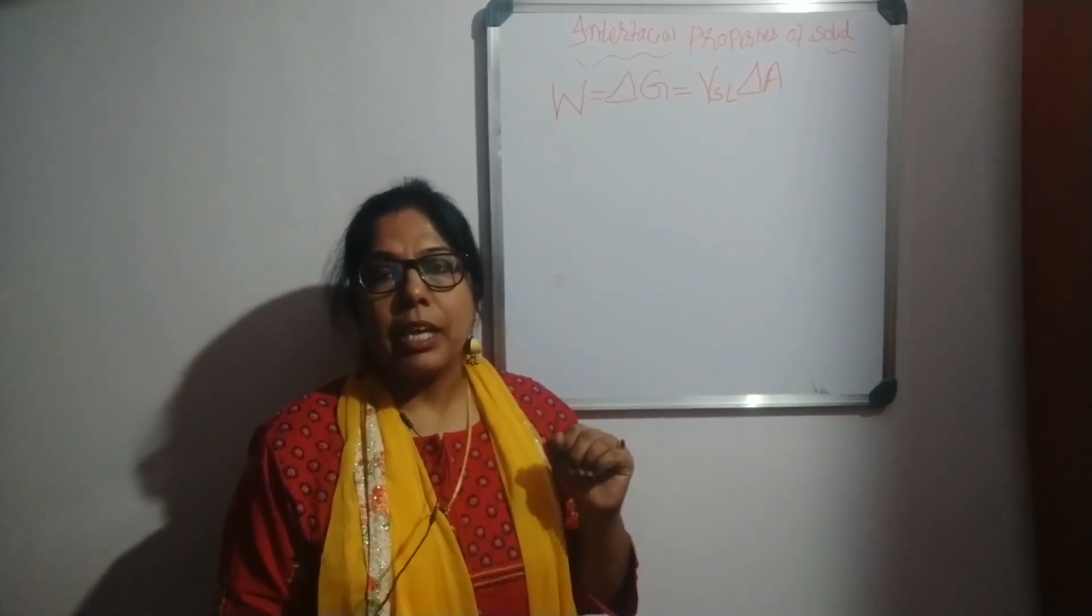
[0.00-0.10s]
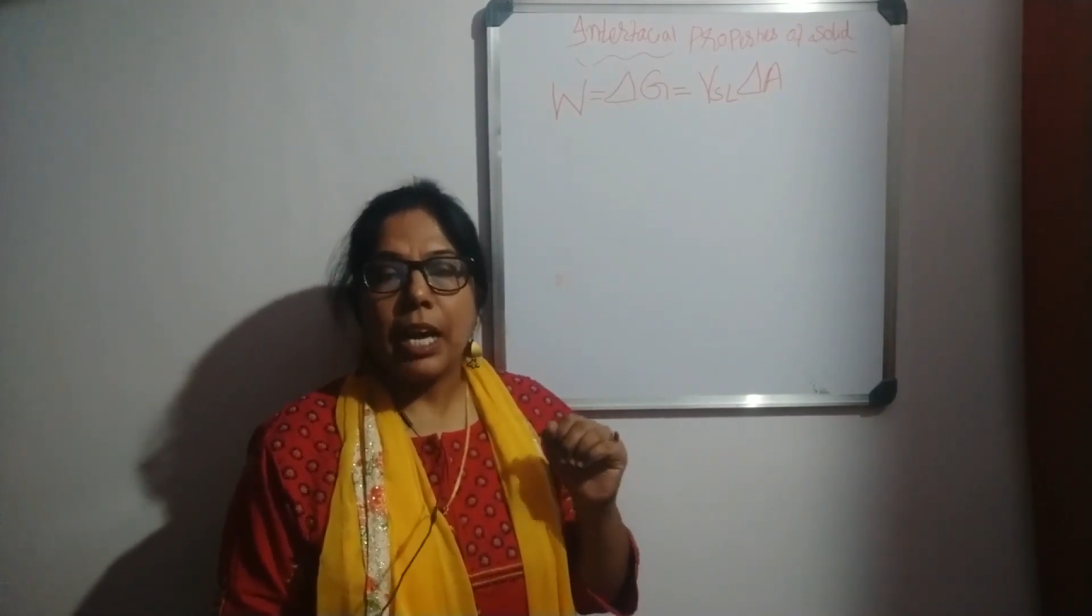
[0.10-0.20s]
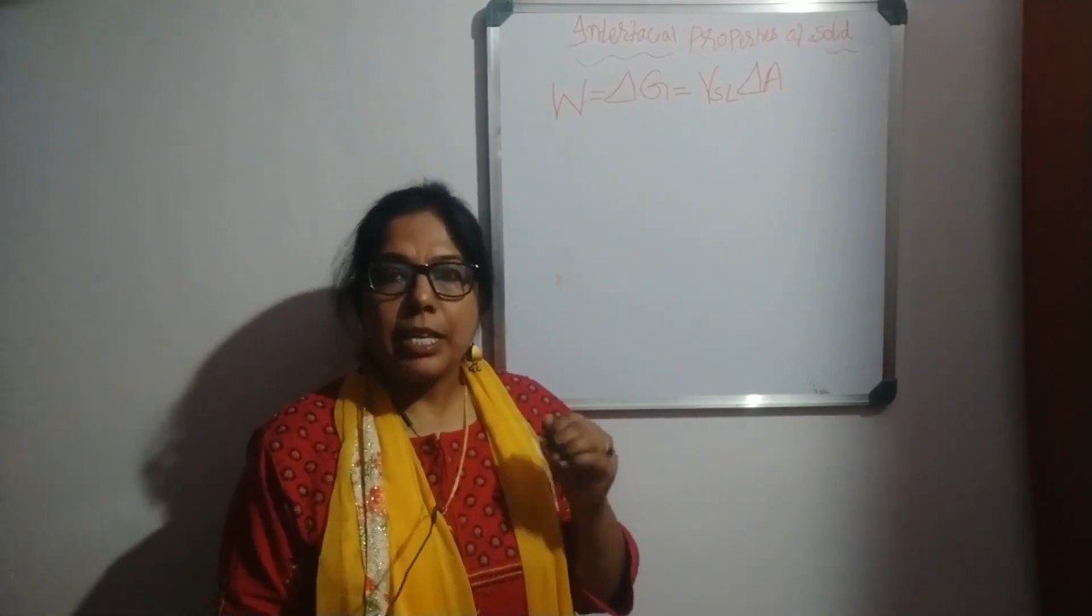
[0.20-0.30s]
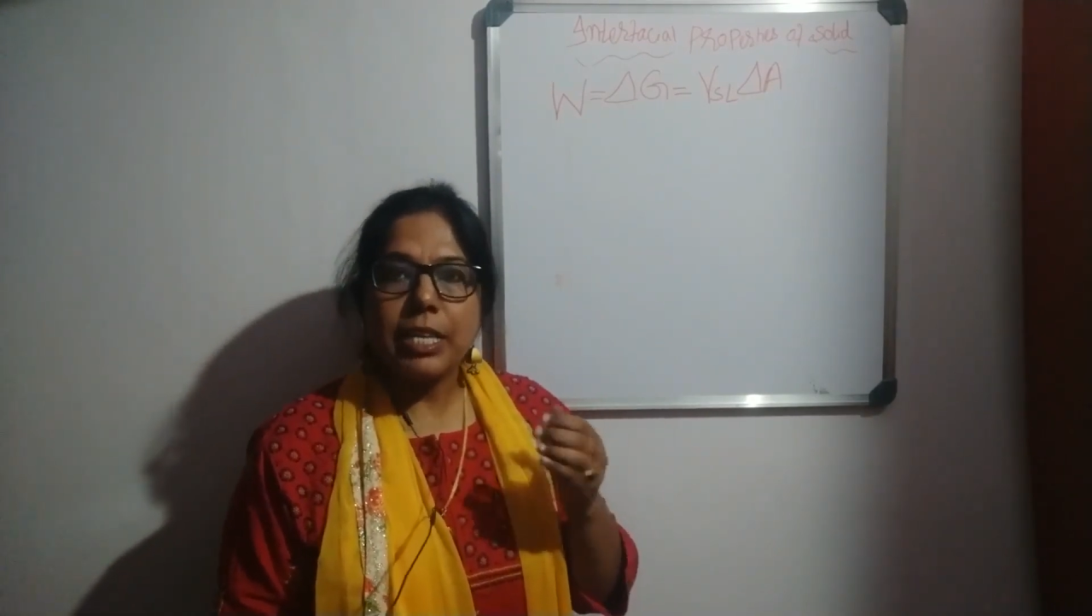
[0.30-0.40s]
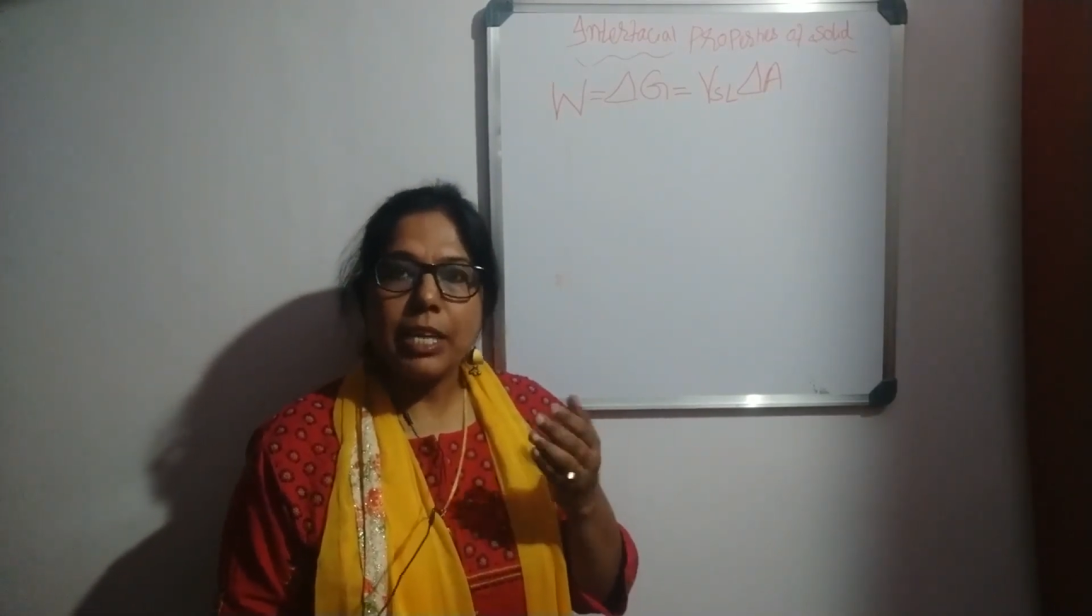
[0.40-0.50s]

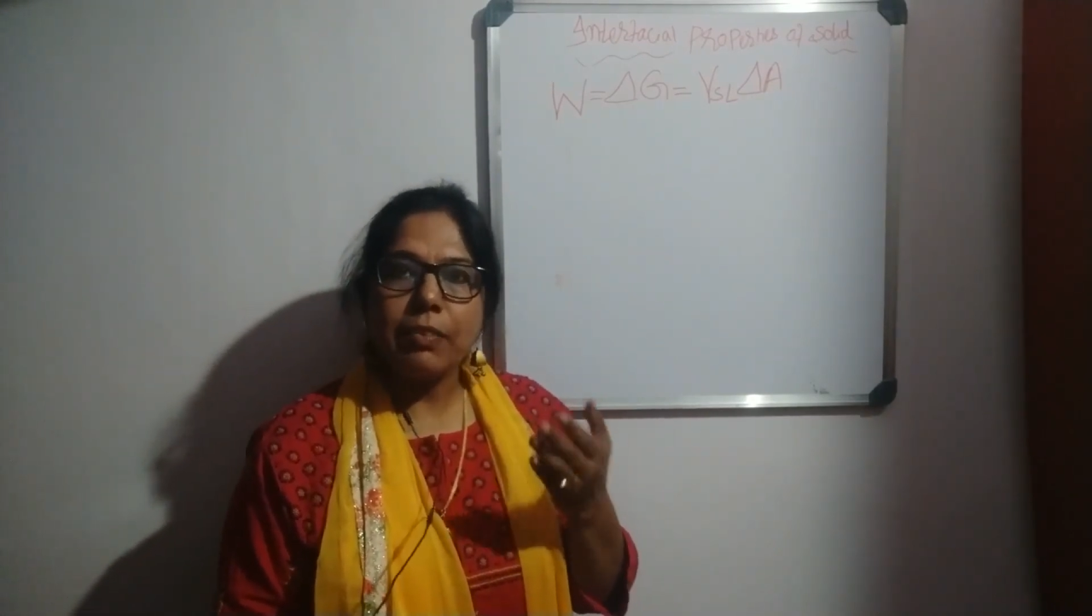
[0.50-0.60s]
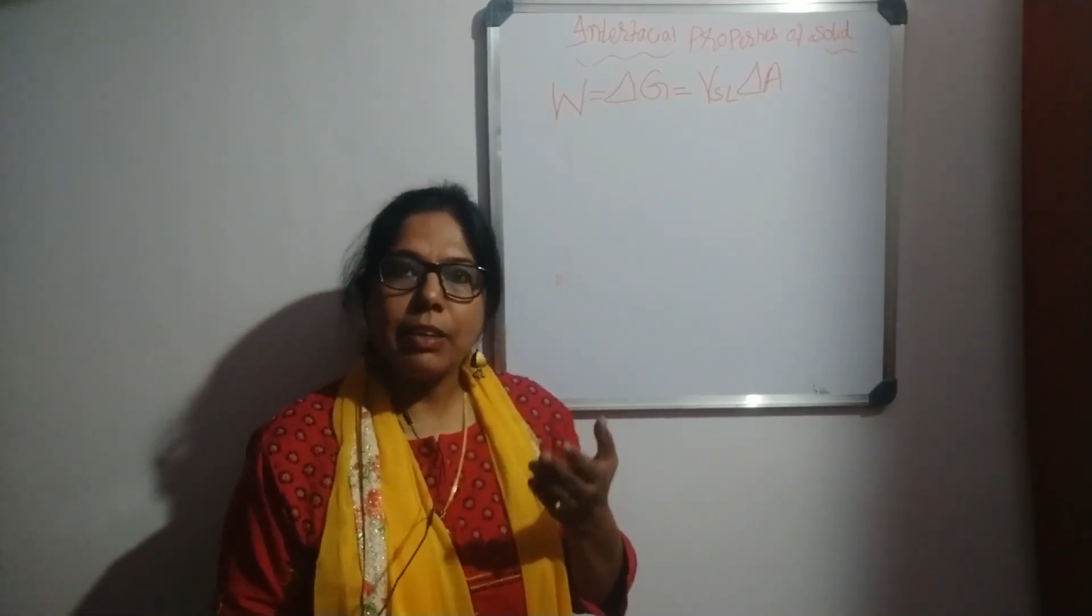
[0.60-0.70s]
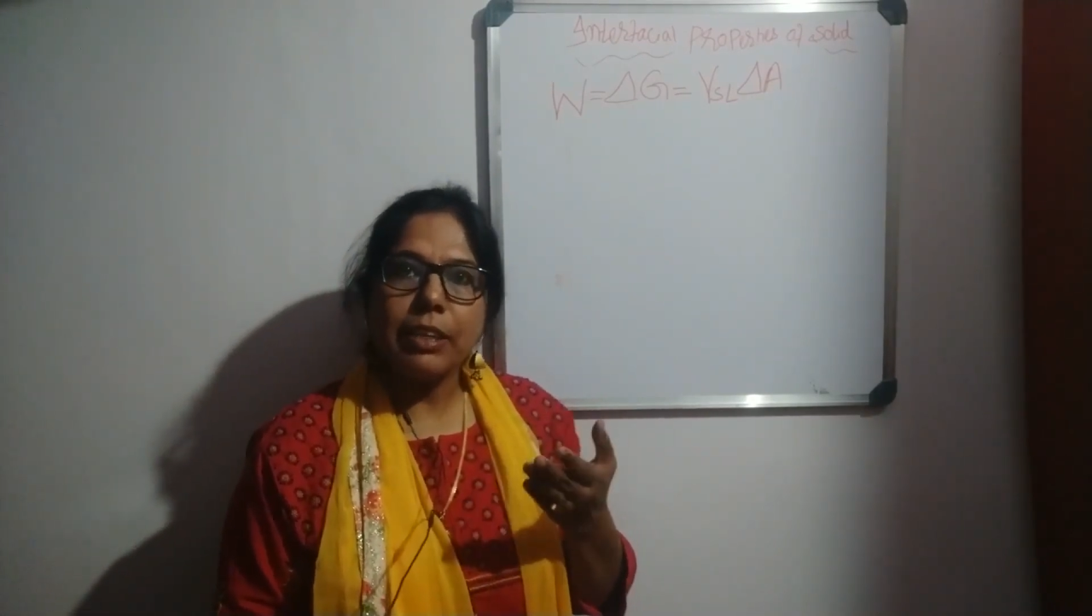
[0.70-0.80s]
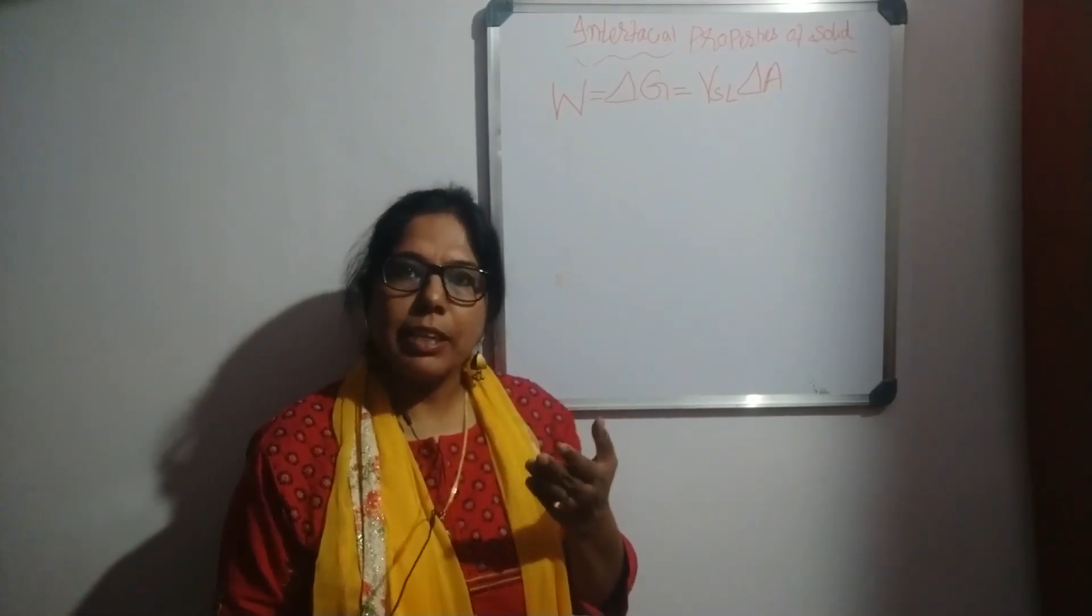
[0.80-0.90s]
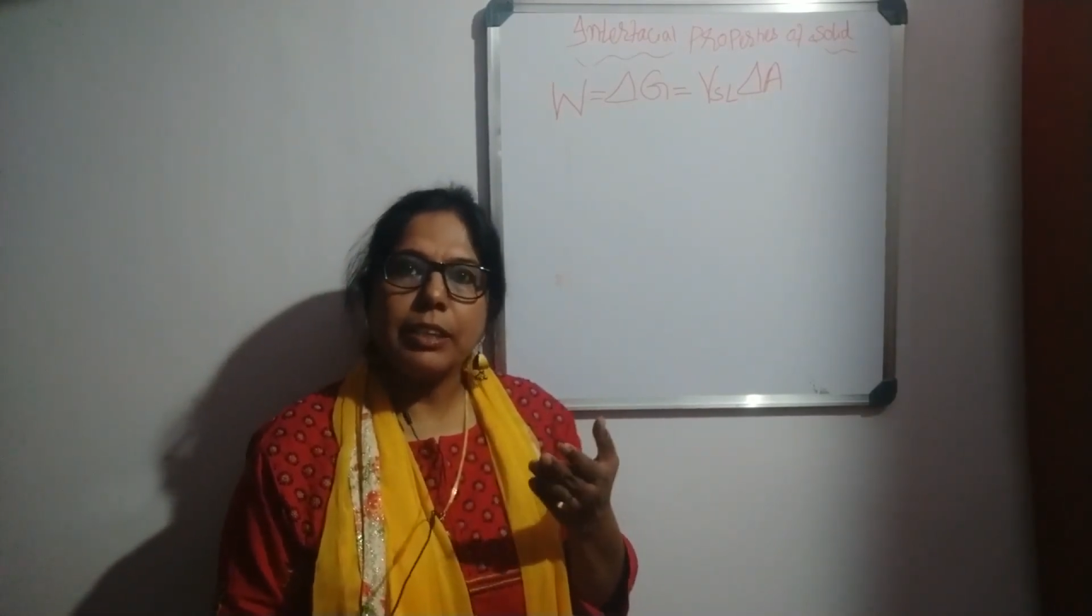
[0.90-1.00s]

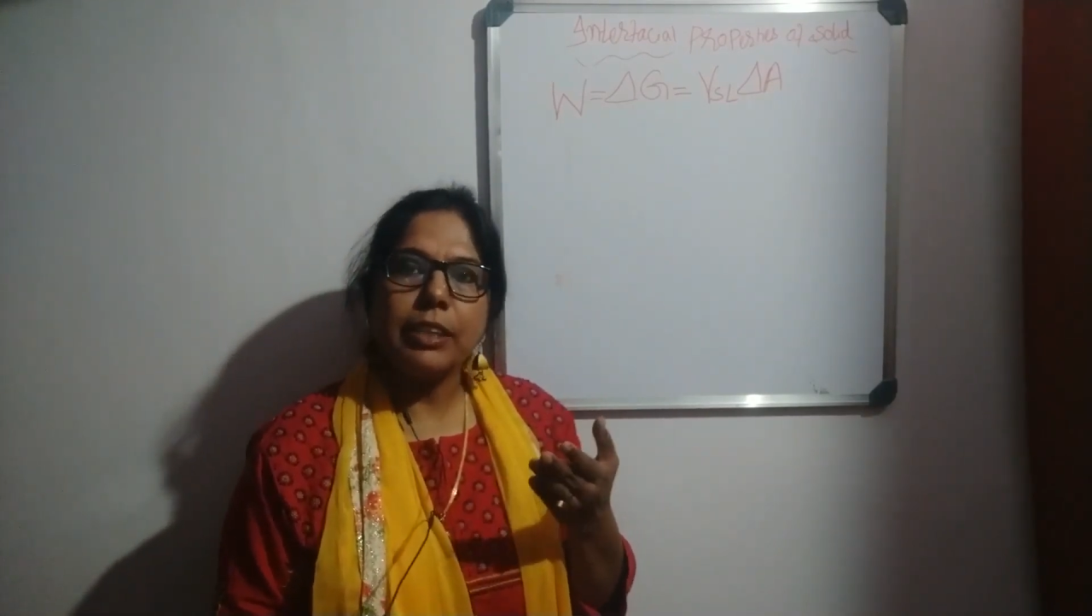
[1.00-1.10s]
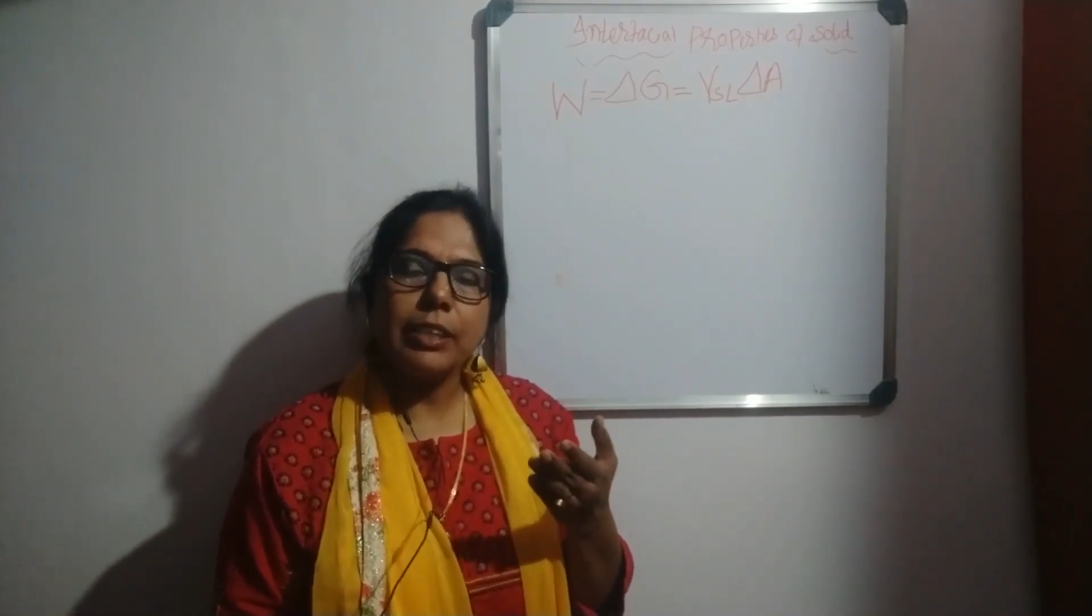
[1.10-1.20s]
achieving that